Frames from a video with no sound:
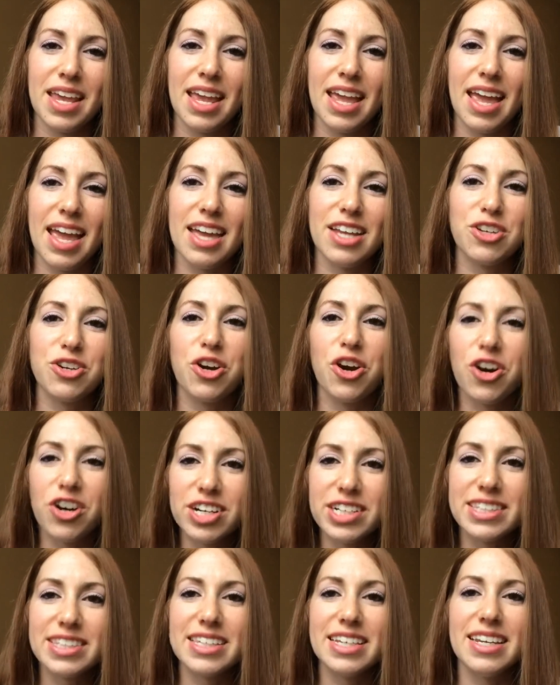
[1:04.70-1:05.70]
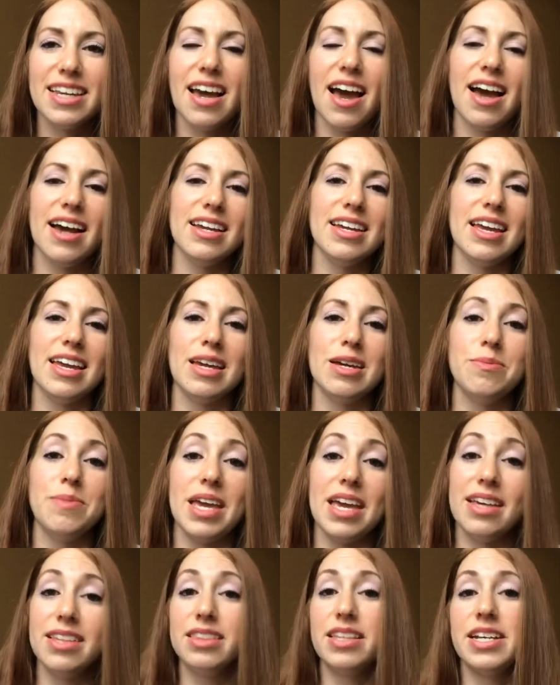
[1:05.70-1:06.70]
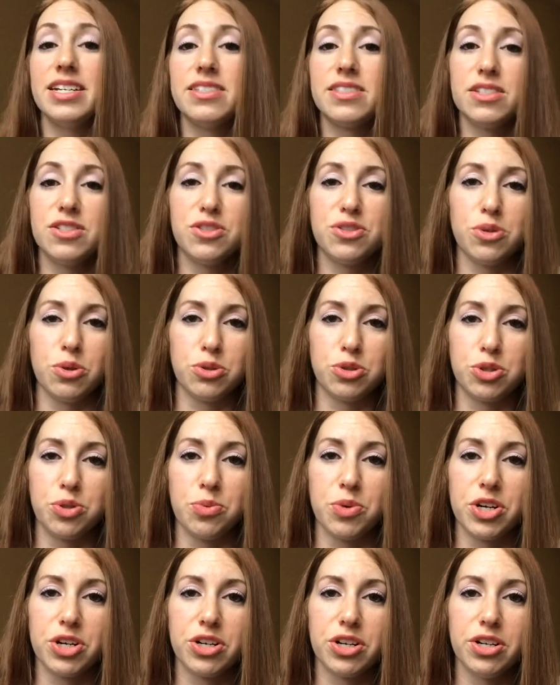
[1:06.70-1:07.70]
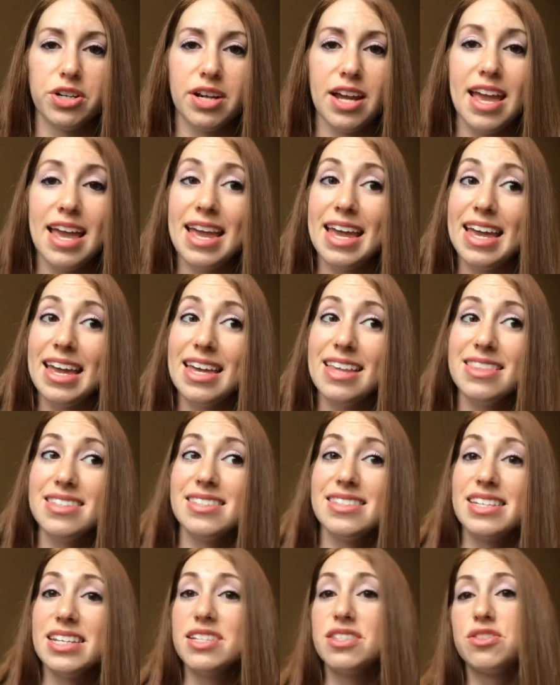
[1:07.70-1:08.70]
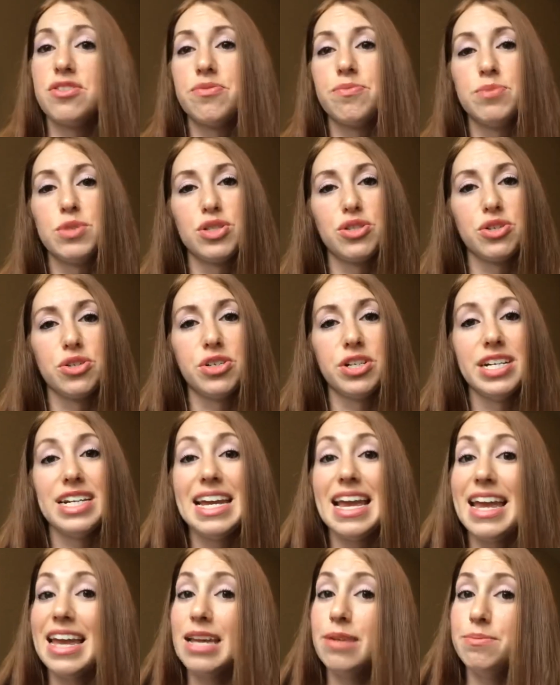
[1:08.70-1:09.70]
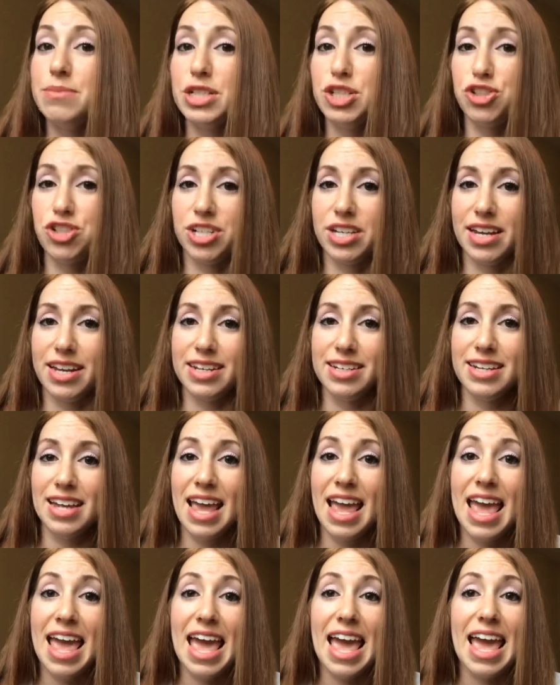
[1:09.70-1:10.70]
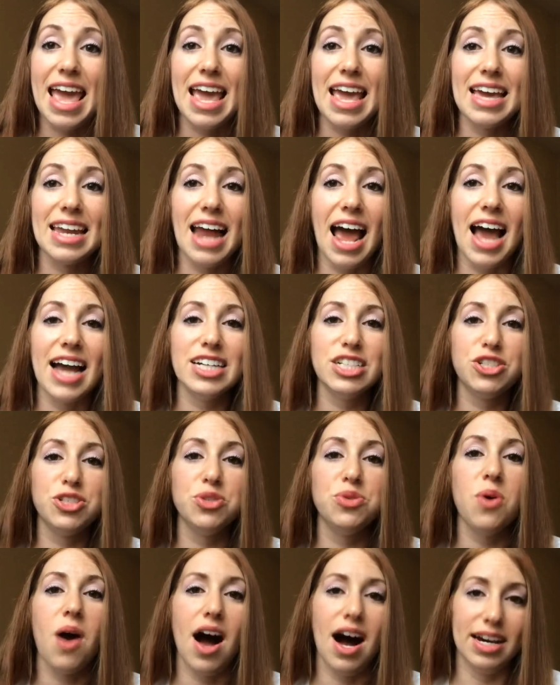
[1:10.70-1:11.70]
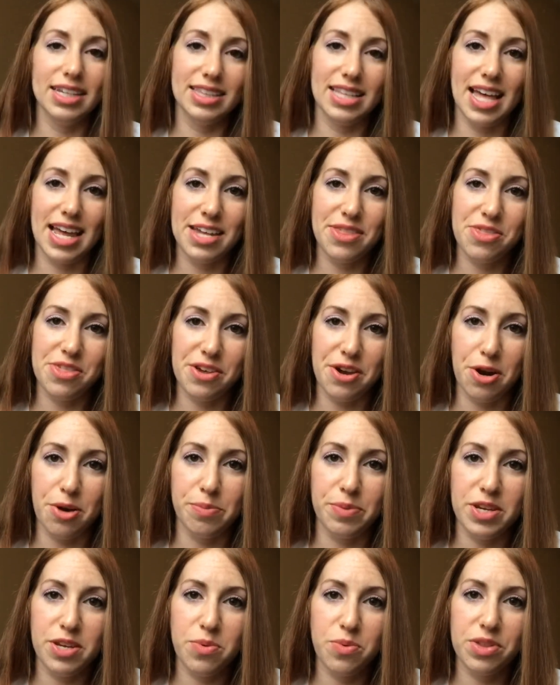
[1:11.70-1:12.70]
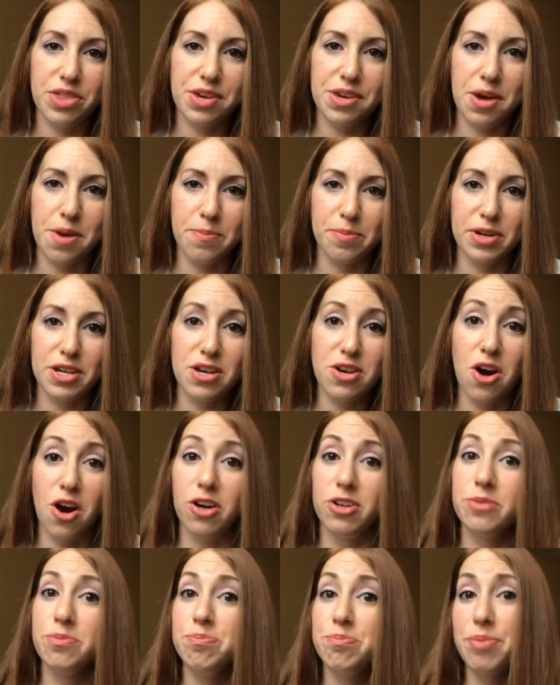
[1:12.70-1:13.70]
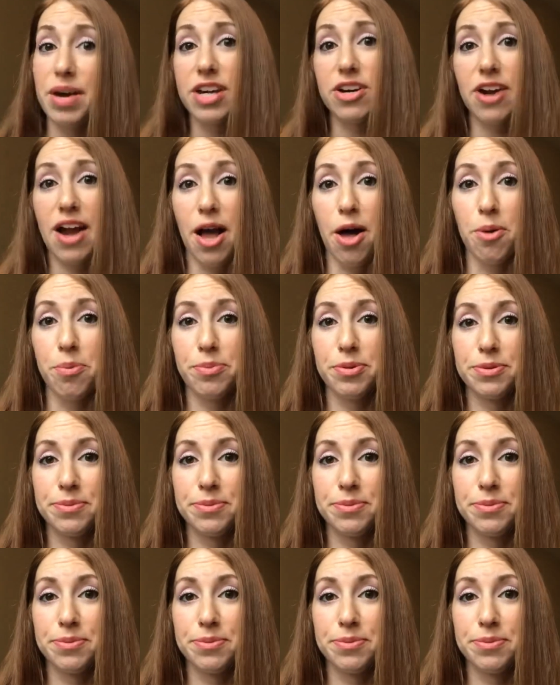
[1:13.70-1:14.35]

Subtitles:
And currently I am a licensed social worker in the states of Missouri and Michigan, and I do online therapy with a company called BetterHelp.